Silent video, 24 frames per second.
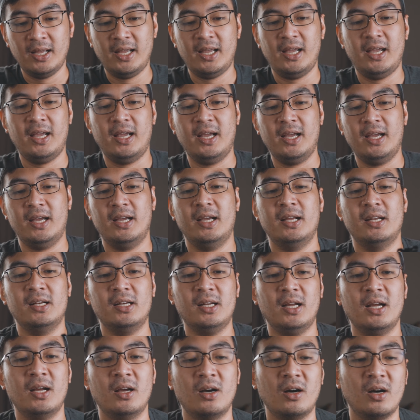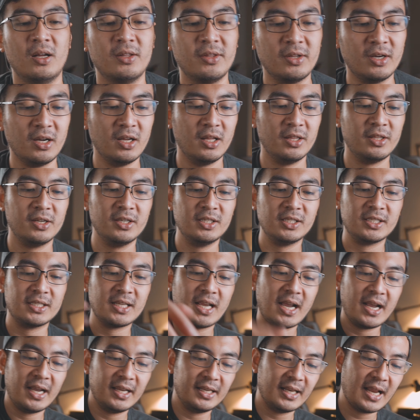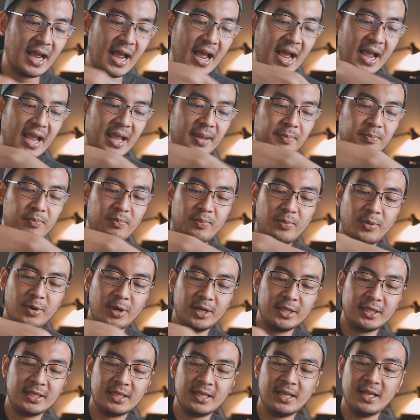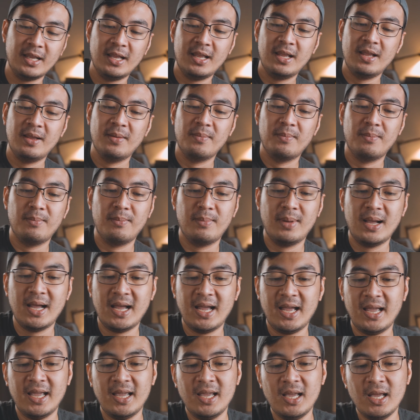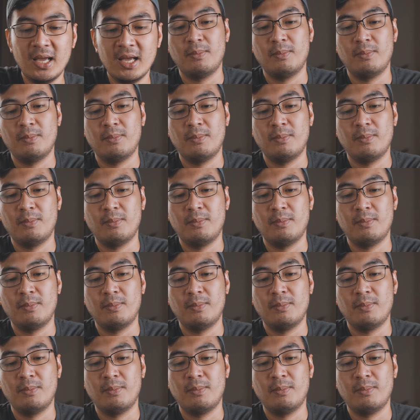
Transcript: And on the other side, I put my